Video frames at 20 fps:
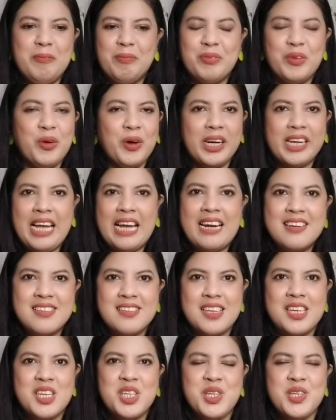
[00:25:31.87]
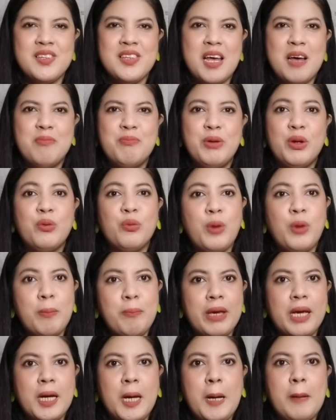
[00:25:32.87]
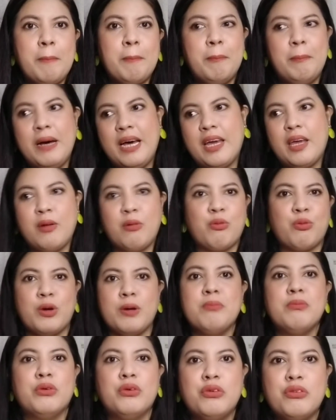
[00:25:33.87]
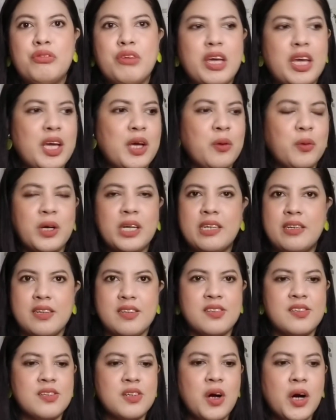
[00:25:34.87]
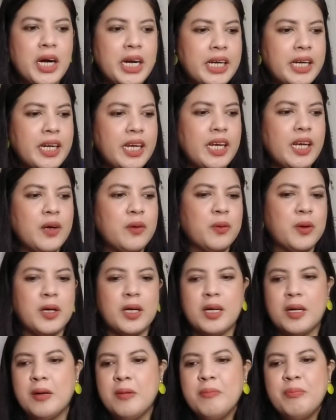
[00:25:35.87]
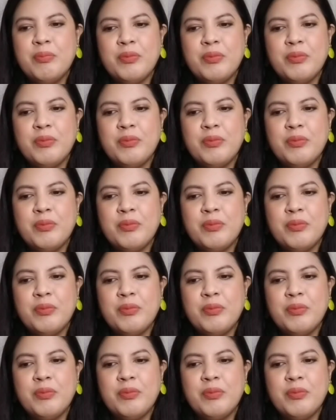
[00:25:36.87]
organizations have been whipping up by removing or discarding or